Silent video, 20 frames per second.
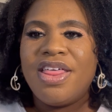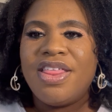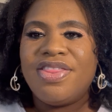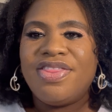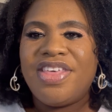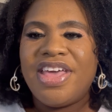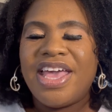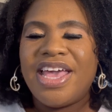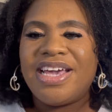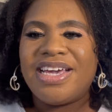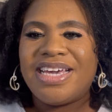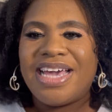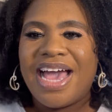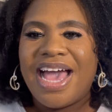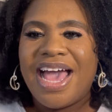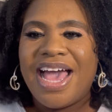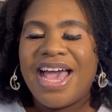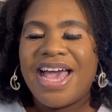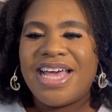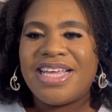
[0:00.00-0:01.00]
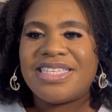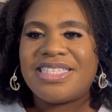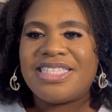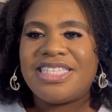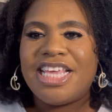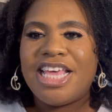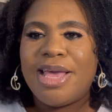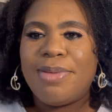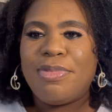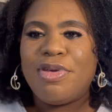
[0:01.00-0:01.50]
that God
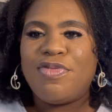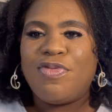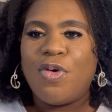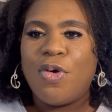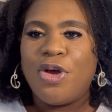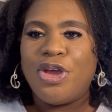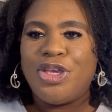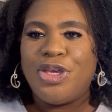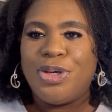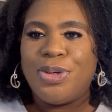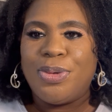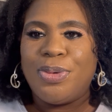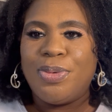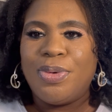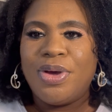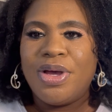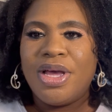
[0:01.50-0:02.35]
set before you.